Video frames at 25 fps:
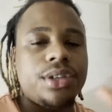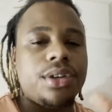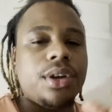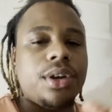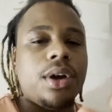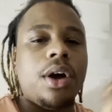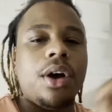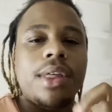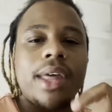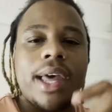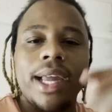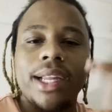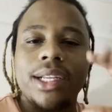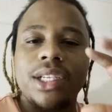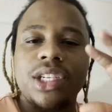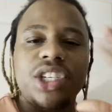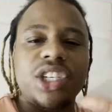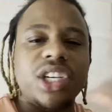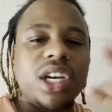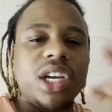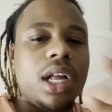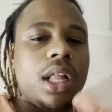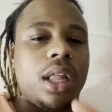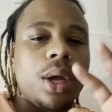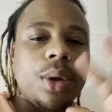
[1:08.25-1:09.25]
all that
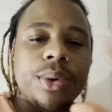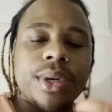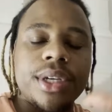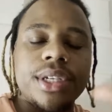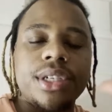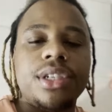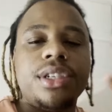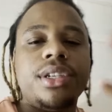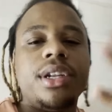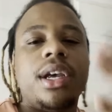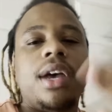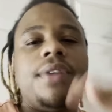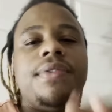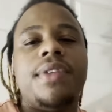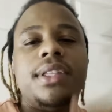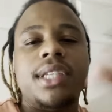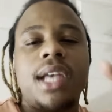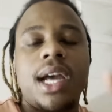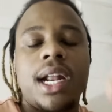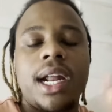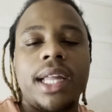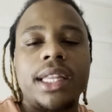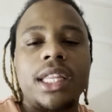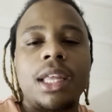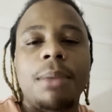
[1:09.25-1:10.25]
jello-ish stuff that's
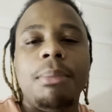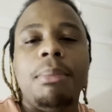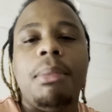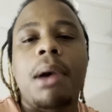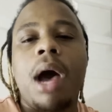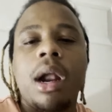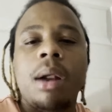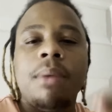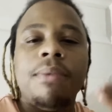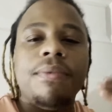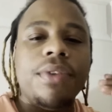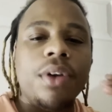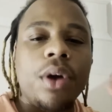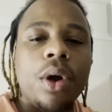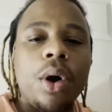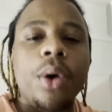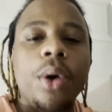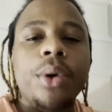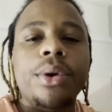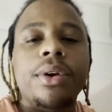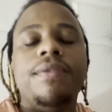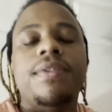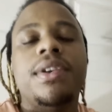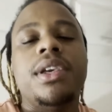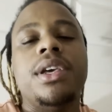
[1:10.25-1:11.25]
kind of at the bottom for
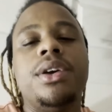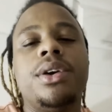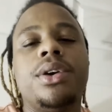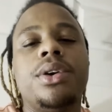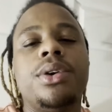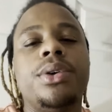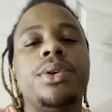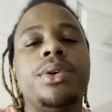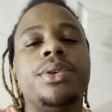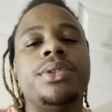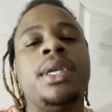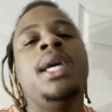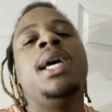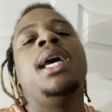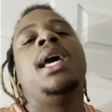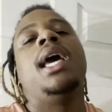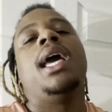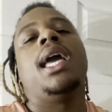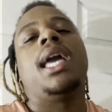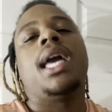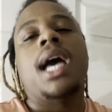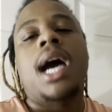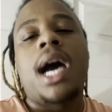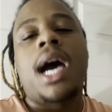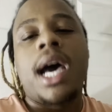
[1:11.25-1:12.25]
older vehicles
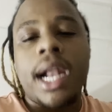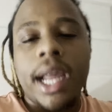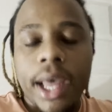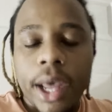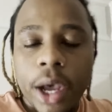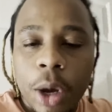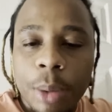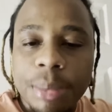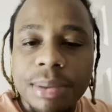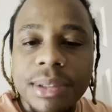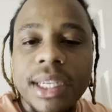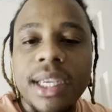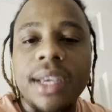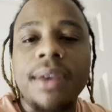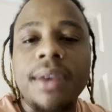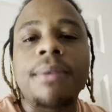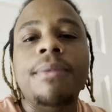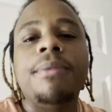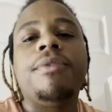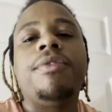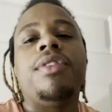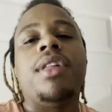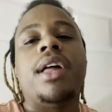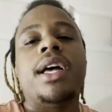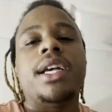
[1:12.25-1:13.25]
and kind of helps it
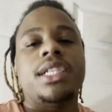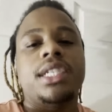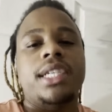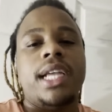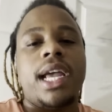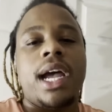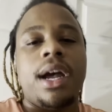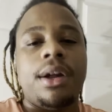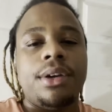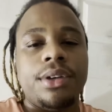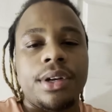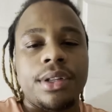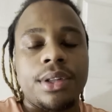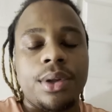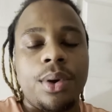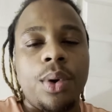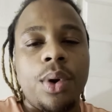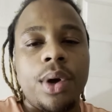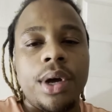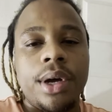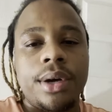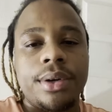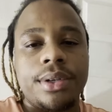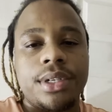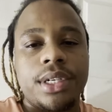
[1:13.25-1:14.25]
flush out during the
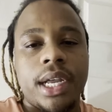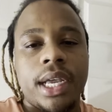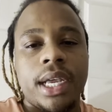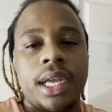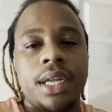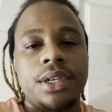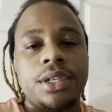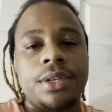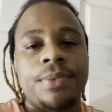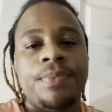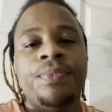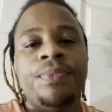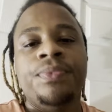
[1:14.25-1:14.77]
oil change.